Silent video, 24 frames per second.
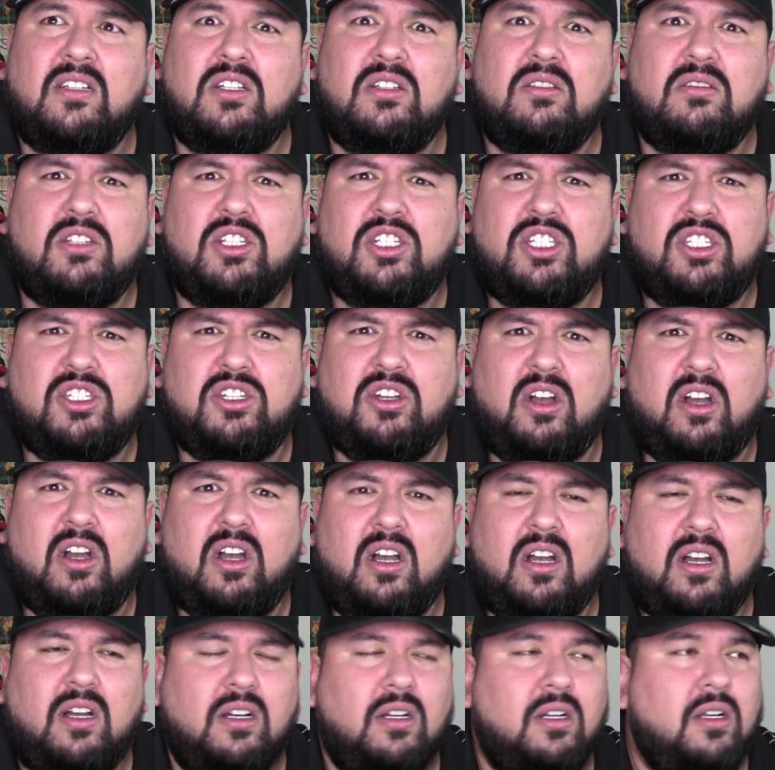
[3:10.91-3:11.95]

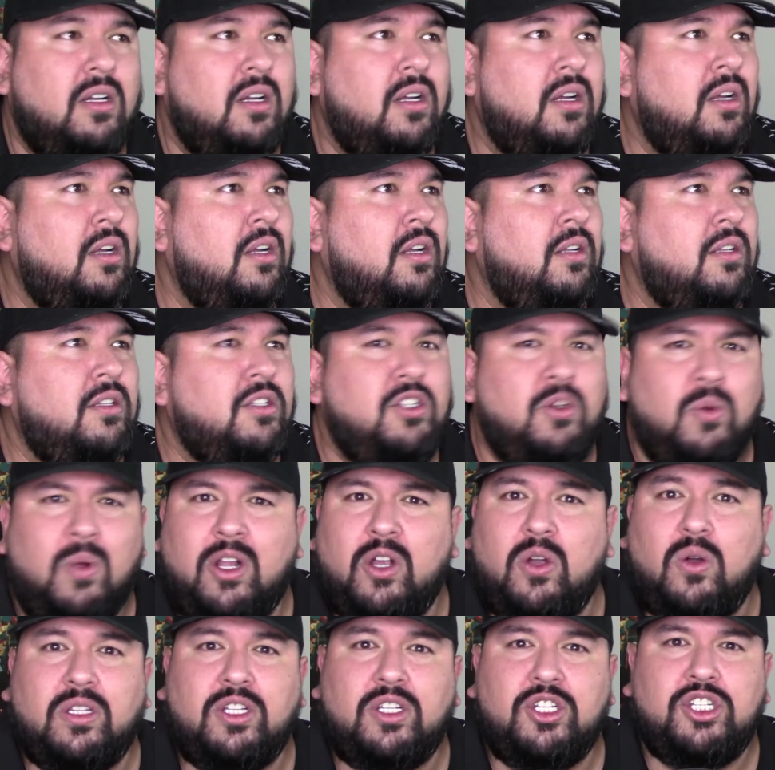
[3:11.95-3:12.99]
Sure. Do you want a
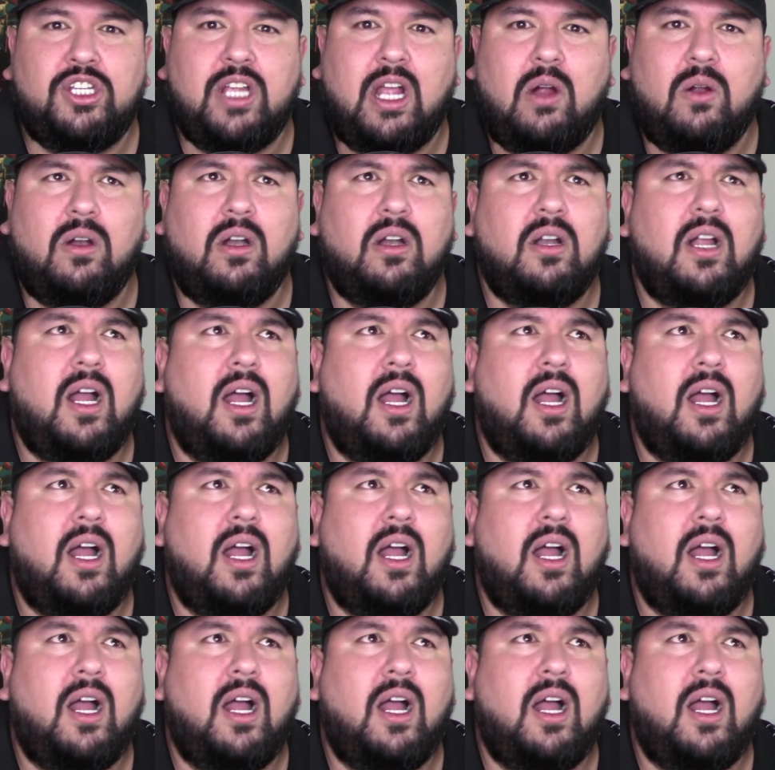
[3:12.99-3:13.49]
golden shower?